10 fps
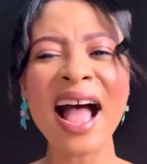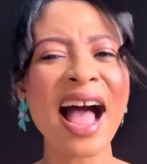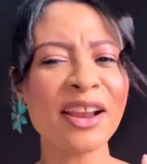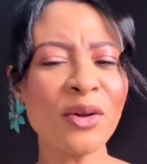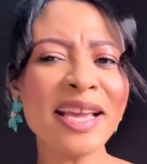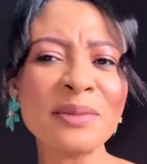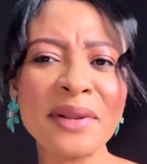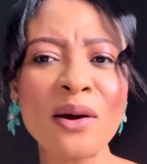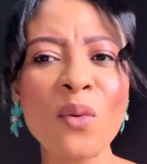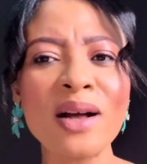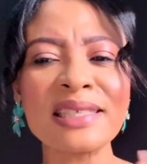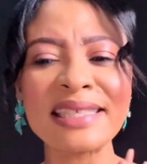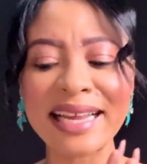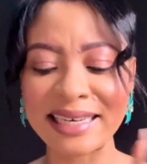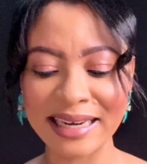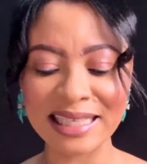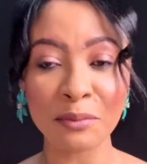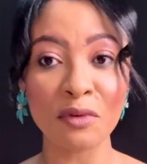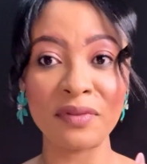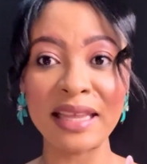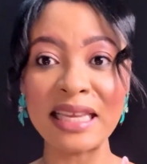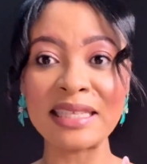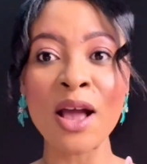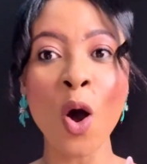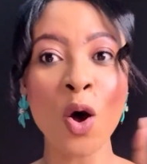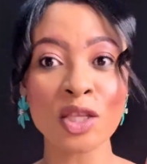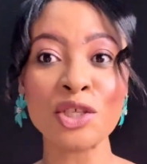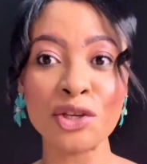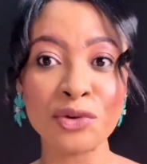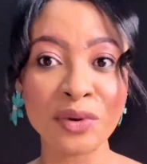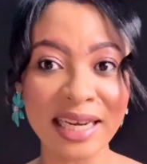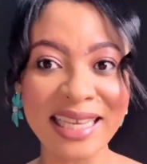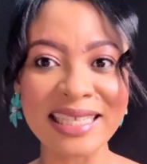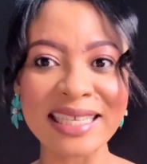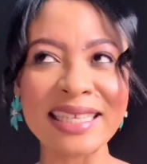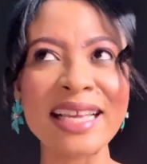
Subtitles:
I know it's been a while since I did some of these hot new releases.